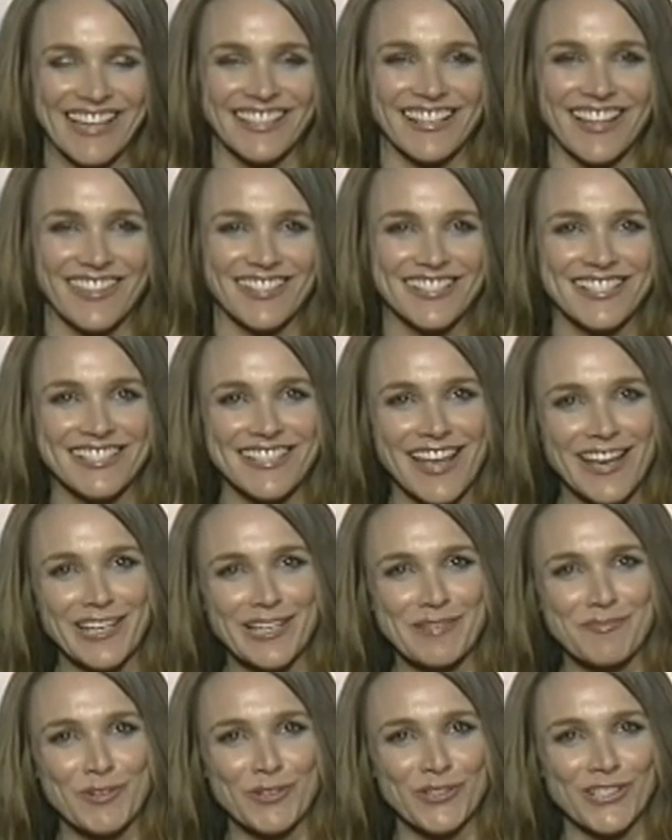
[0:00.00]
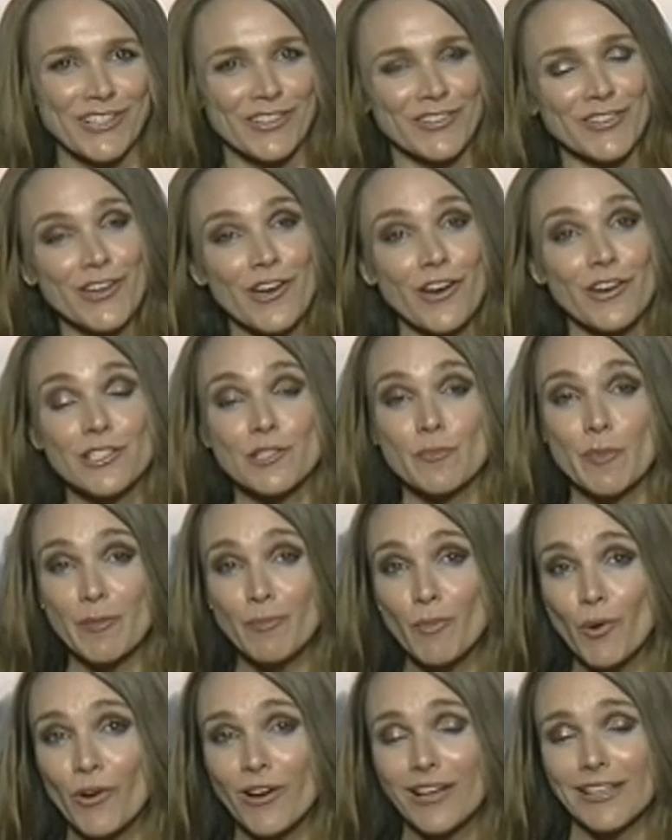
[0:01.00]
Another stunning morning on the coast. A
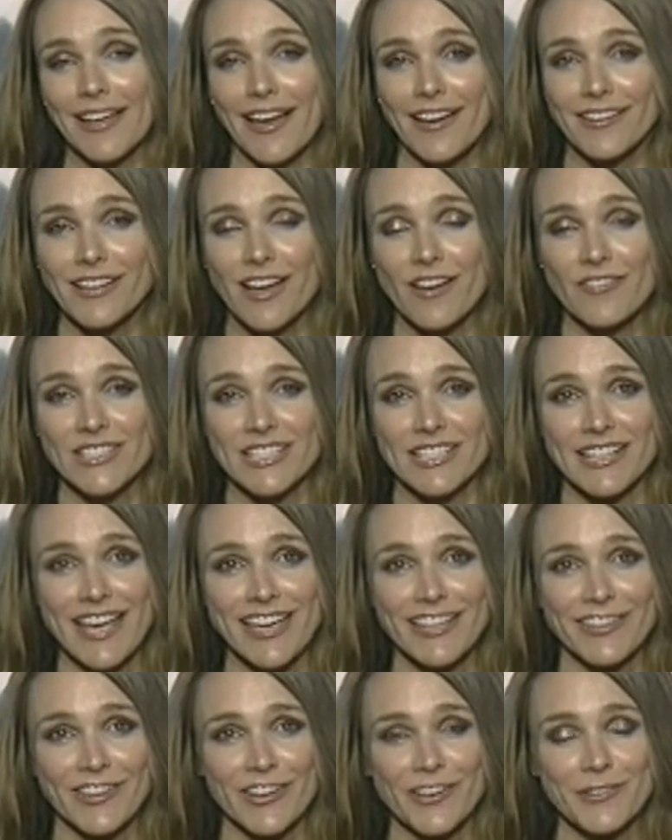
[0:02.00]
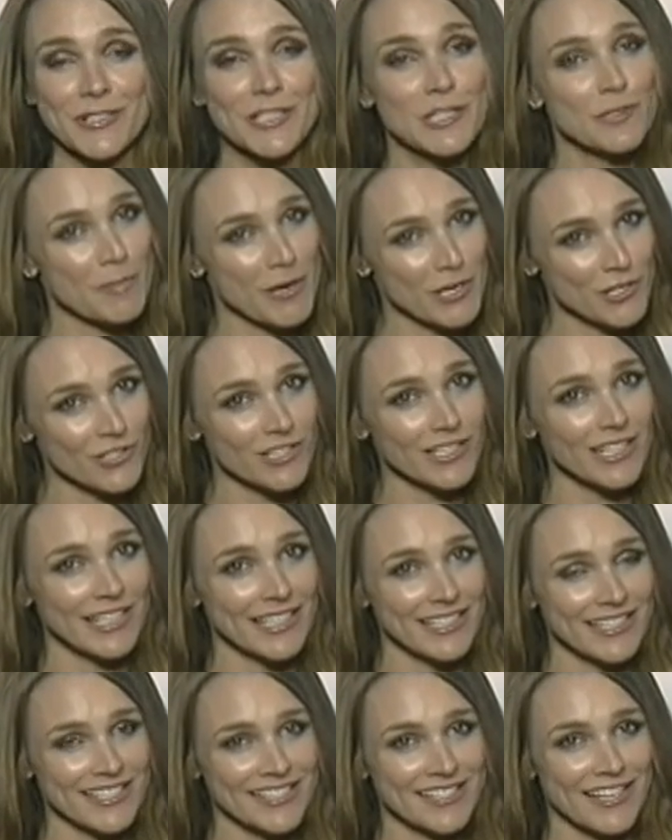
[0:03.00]
bit more cloud cover today, though,
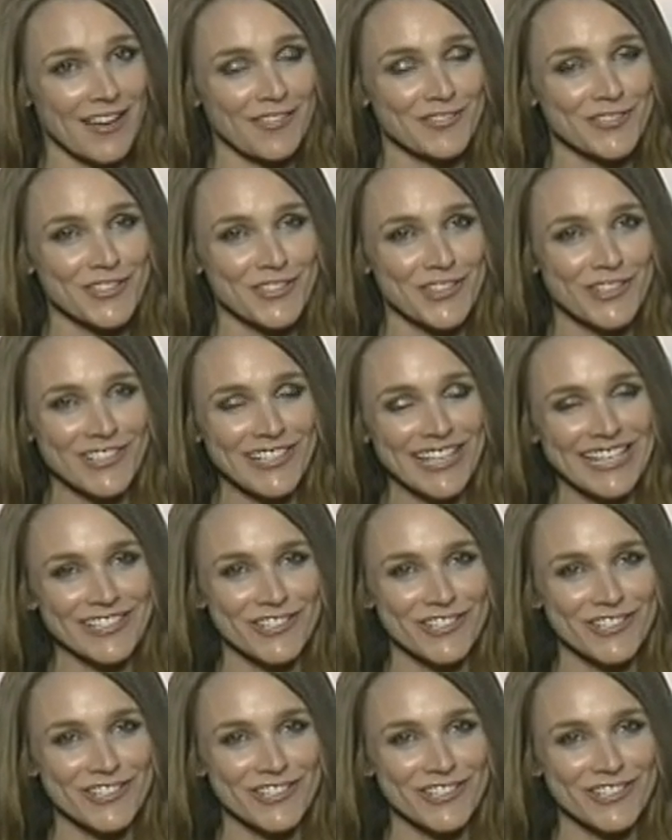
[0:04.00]
especially this afternoon.